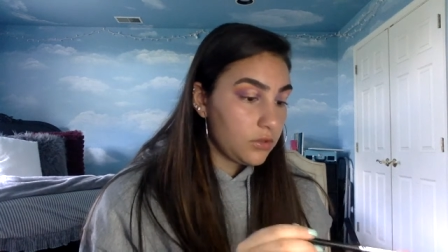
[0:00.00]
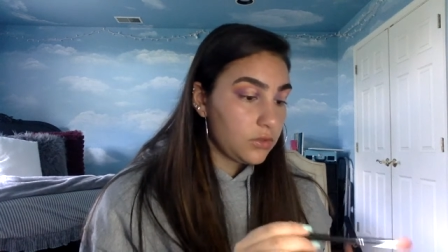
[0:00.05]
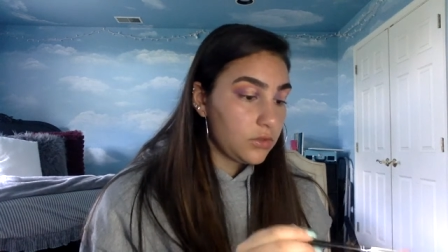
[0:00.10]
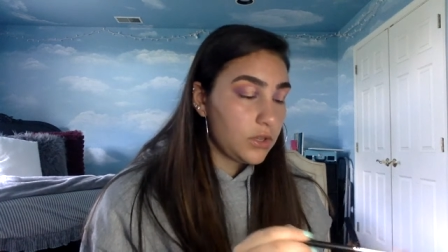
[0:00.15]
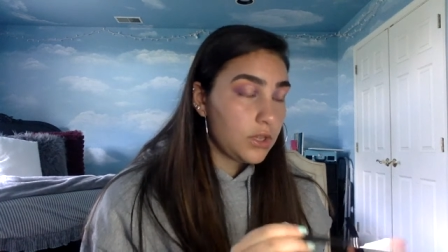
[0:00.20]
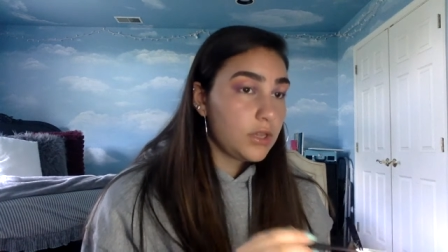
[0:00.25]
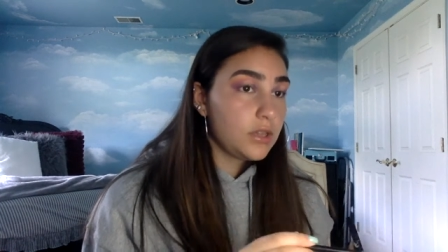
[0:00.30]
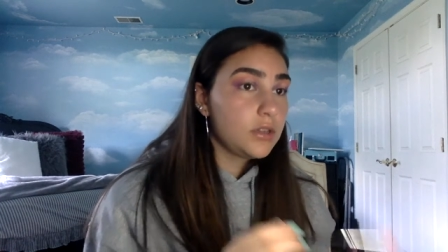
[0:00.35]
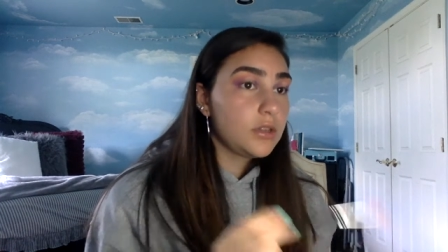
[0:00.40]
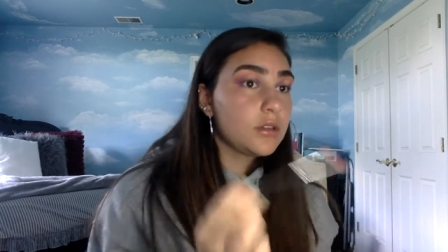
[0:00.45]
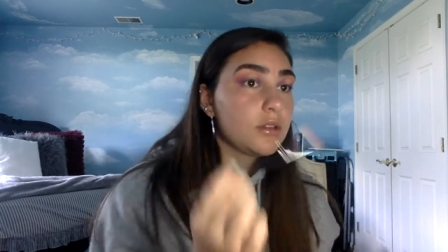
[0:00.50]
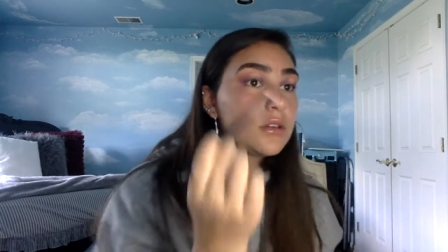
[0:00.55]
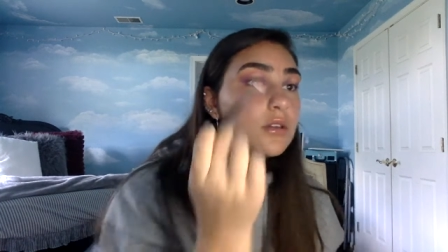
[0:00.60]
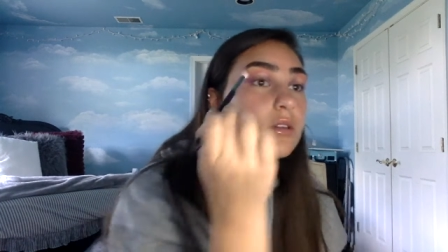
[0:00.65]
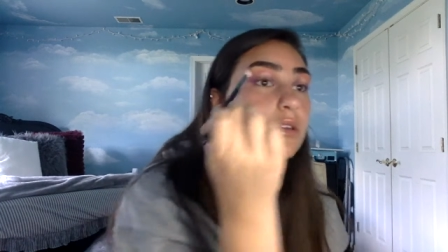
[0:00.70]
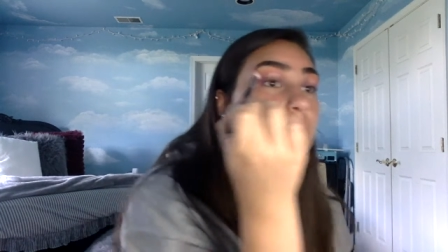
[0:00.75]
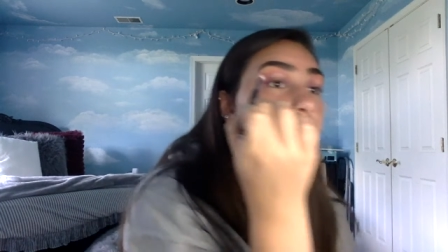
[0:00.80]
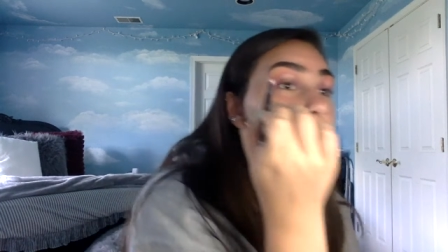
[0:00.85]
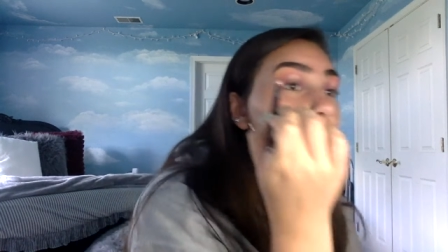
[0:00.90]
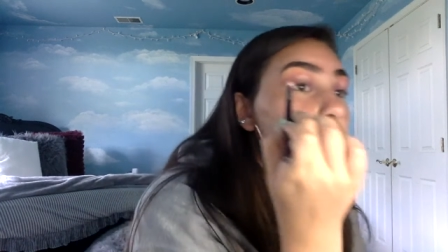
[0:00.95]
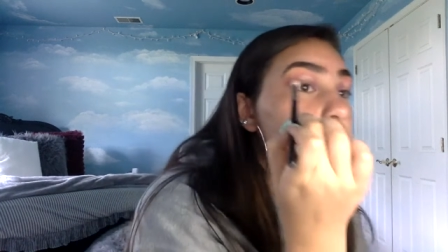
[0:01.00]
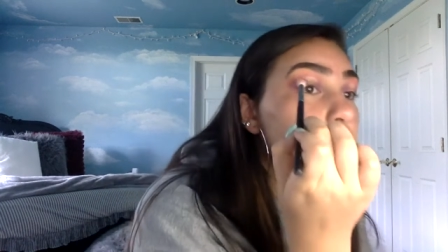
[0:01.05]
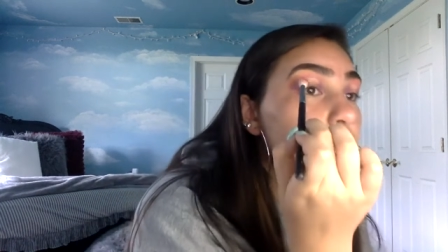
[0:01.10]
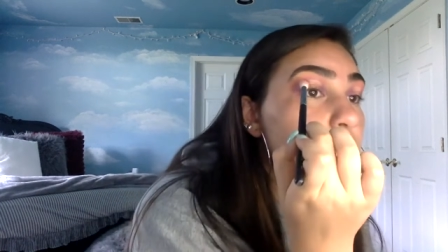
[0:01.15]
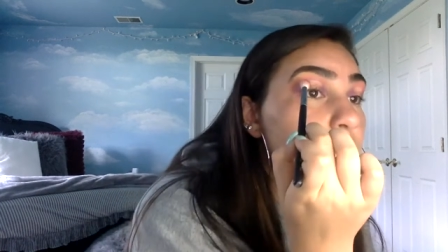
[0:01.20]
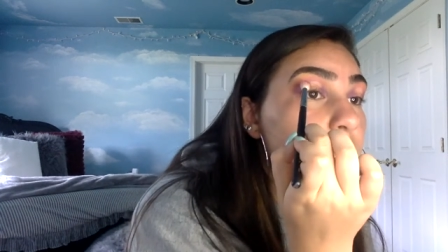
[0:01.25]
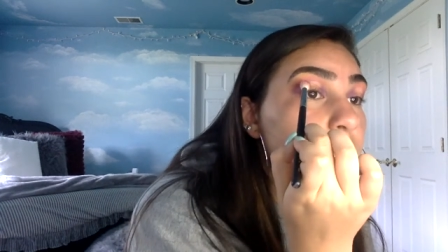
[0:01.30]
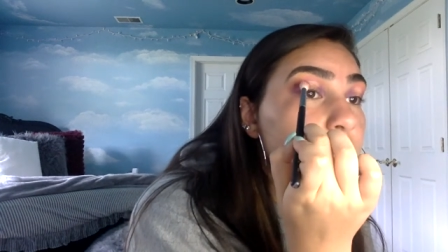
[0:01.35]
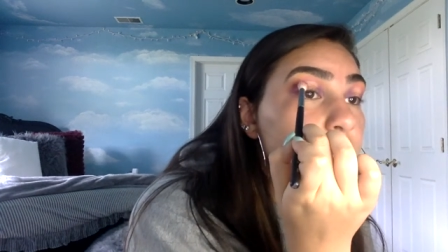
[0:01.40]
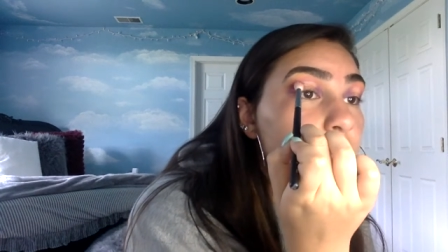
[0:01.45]
like
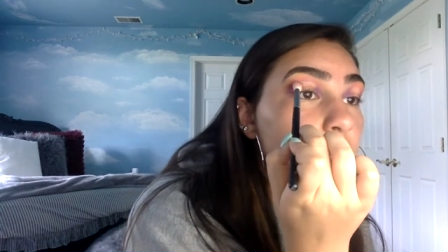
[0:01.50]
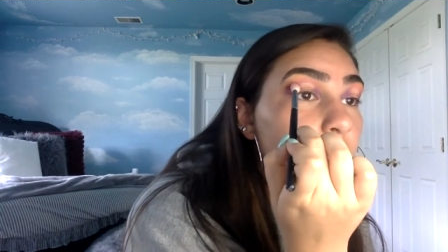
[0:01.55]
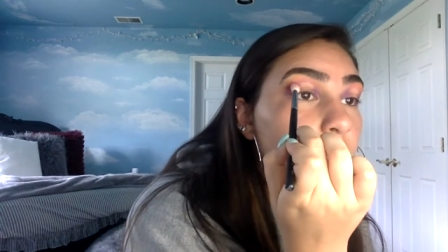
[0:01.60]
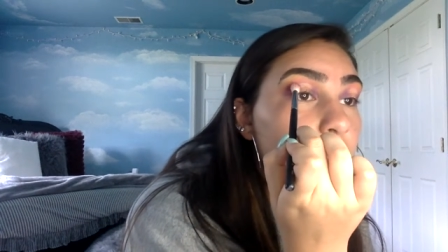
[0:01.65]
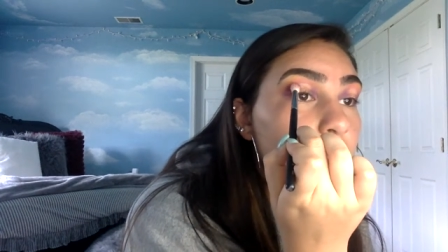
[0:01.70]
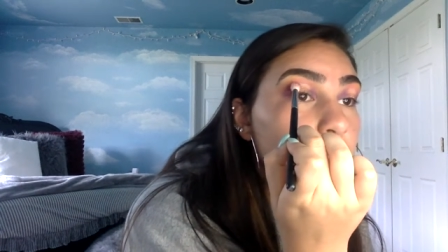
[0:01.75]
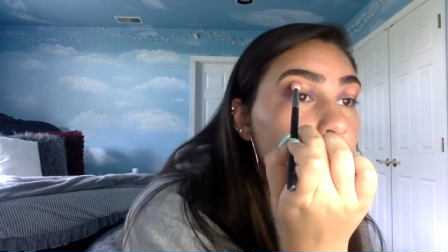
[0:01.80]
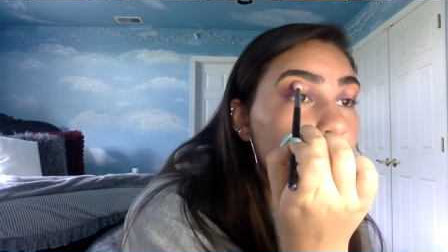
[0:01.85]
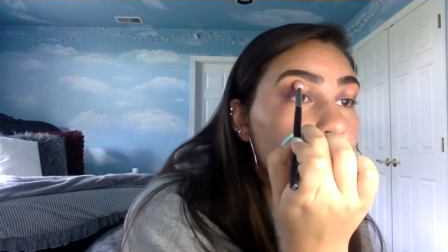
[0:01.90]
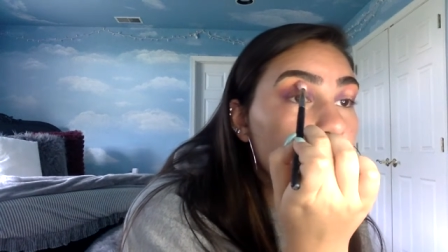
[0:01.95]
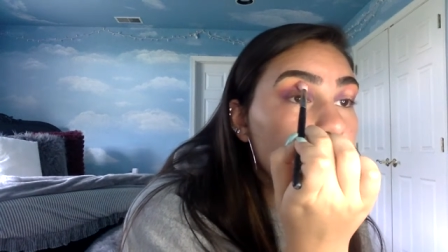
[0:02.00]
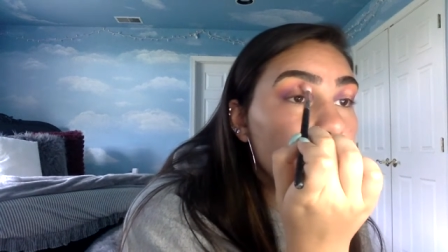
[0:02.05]
they